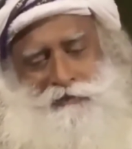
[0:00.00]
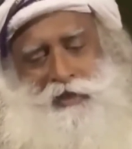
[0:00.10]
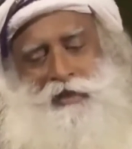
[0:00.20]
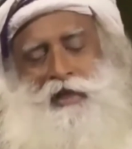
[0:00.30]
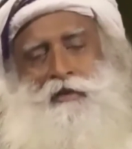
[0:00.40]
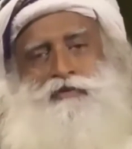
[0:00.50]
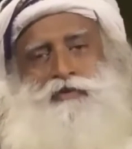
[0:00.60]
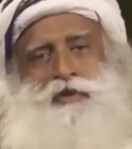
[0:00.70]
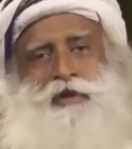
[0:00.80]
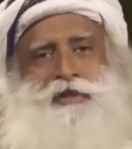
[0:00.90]
when there are
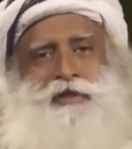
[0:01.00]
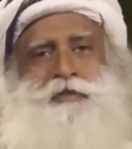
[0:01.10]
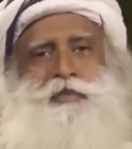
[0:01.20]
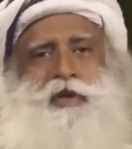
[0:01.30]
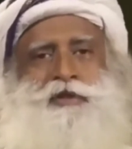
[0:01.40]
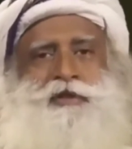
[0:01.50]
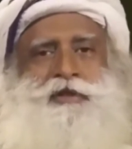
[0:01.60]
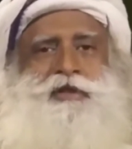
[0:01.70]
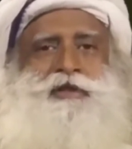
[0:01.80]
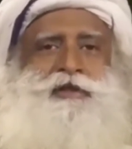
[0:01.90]
feudalistic
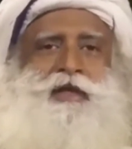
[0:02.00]
processes